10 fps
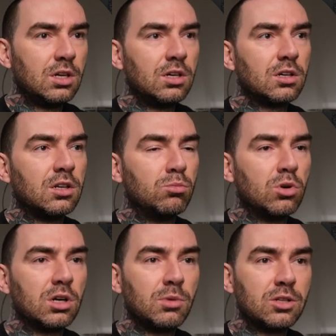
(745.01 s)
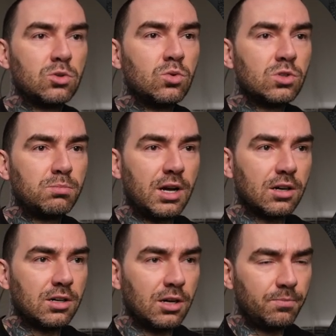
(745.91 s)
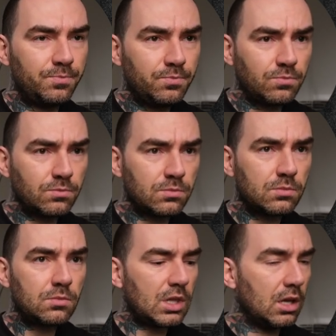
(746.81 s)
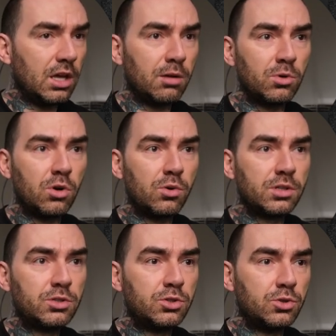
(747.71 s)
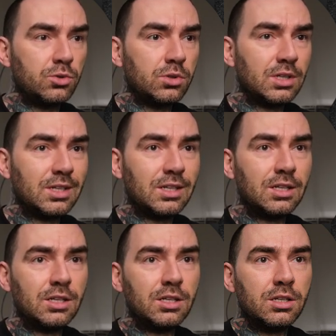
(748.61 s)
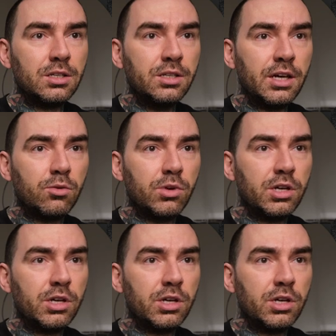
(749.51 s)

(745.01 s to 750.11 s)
I'm going to bring my tools back up, and I'm going to get rid